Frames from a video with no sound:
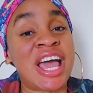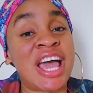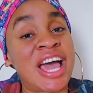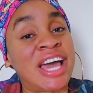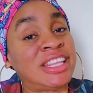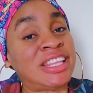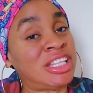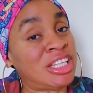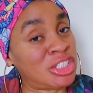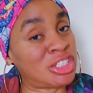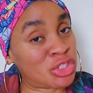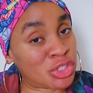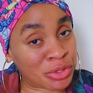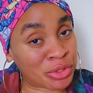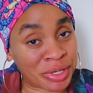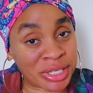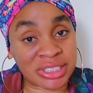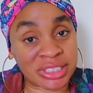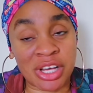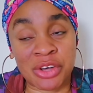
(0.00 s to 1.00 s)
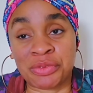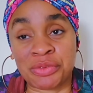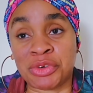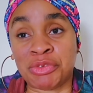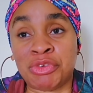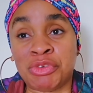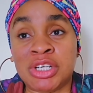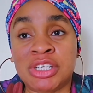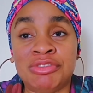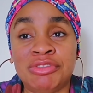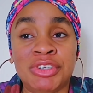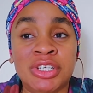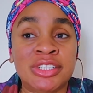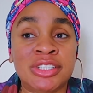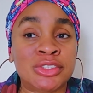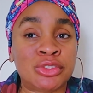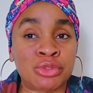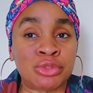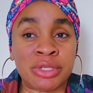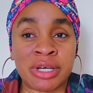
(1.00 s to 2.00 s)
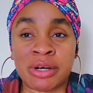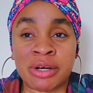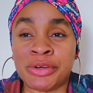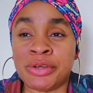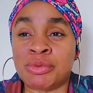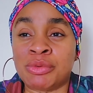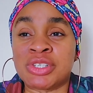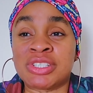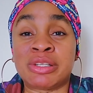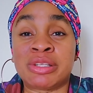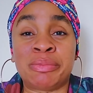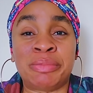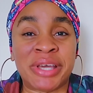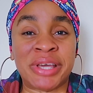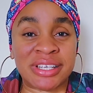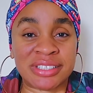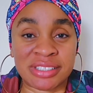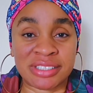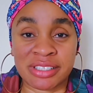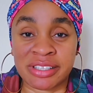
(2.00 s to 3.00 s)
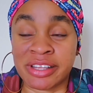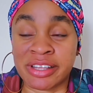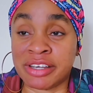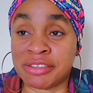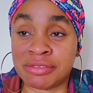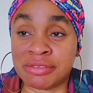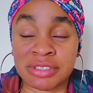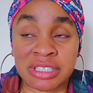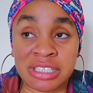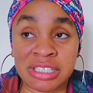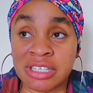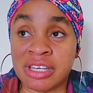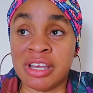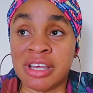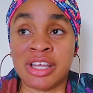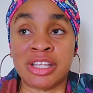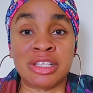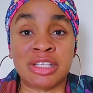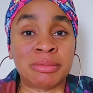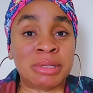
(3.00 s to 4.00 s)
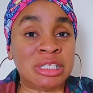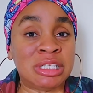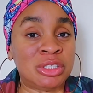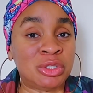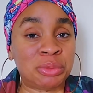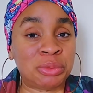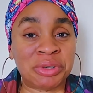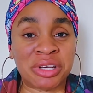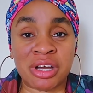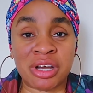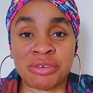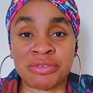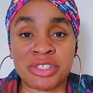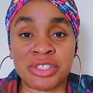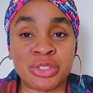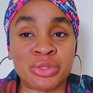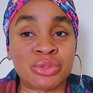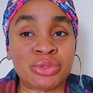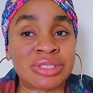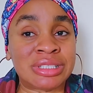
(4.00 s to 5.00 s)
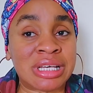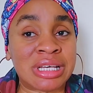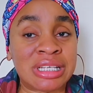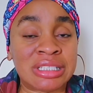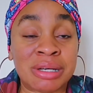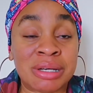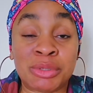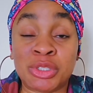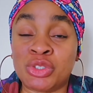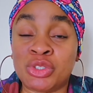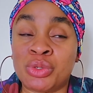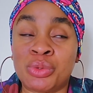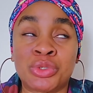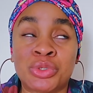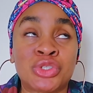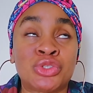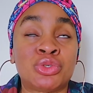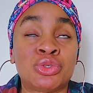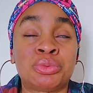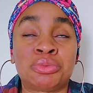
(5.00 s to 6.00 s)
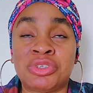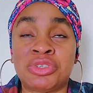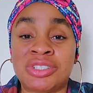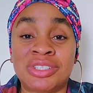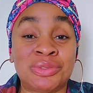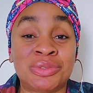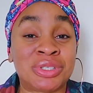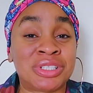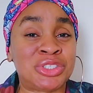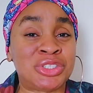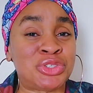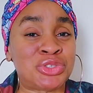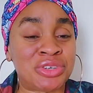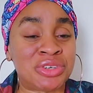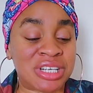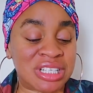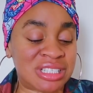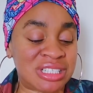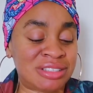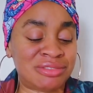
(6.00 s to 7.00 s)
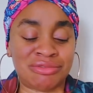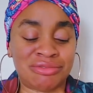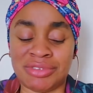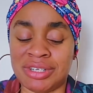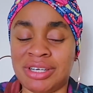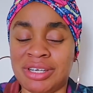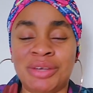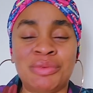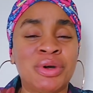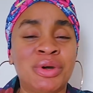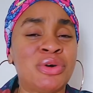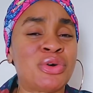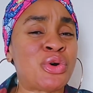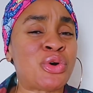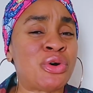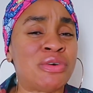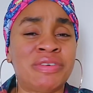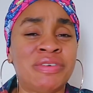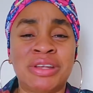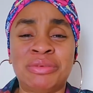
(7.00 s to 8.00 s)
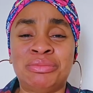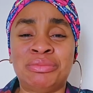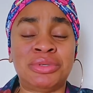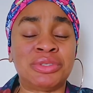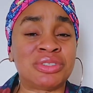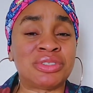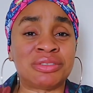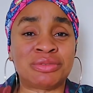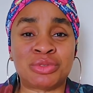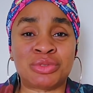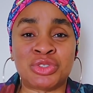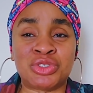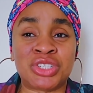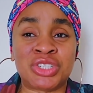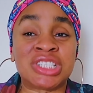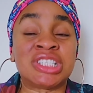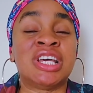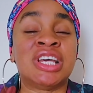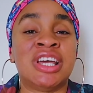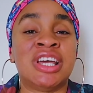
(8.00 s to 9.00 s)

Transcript: I think Dora's outfit really stood out. It was the best, thankfully. Normally they'll bring outfits one size up, but this one was so pretty. It was a dress, really well covered, beautiful dress.